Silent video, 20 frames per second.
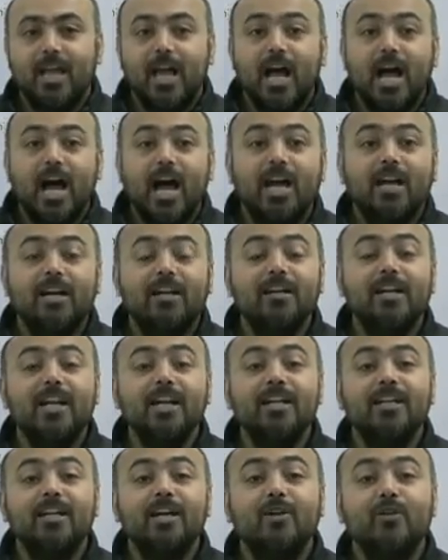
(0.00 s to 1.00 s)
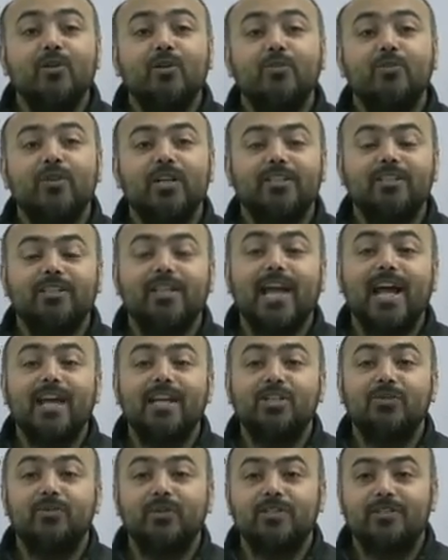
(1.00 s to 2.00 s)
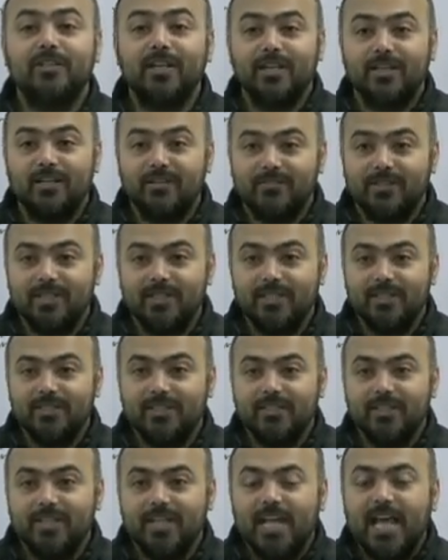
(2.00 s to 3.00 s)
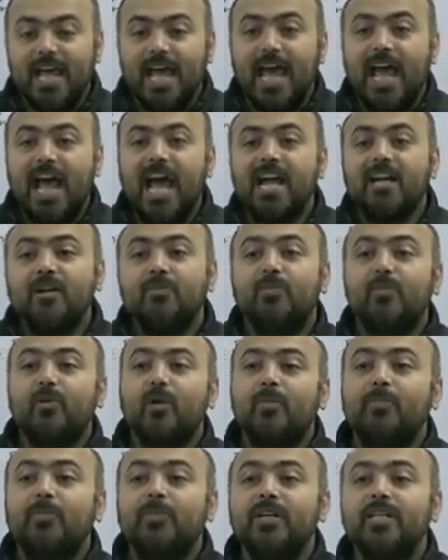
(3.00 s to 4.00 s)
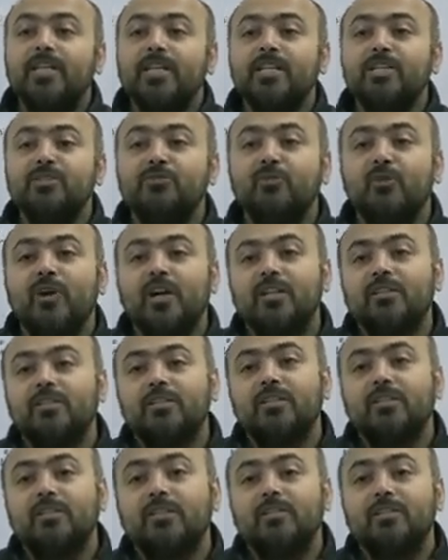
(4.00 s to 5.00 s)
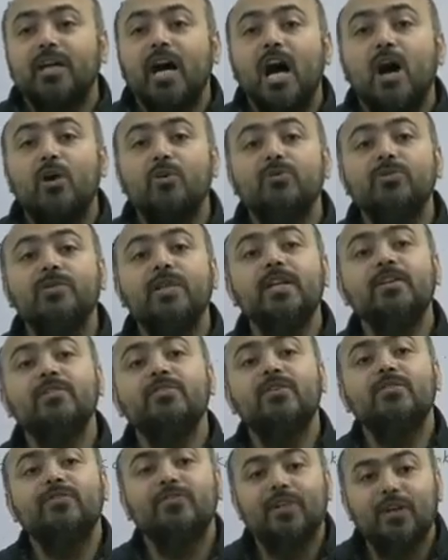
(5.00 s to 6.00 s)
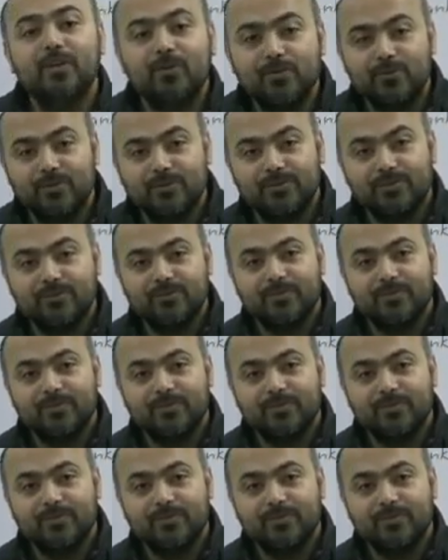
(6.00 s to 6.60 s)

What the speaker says: 100 crore worth cash was recovered, and properties worth thousands of crores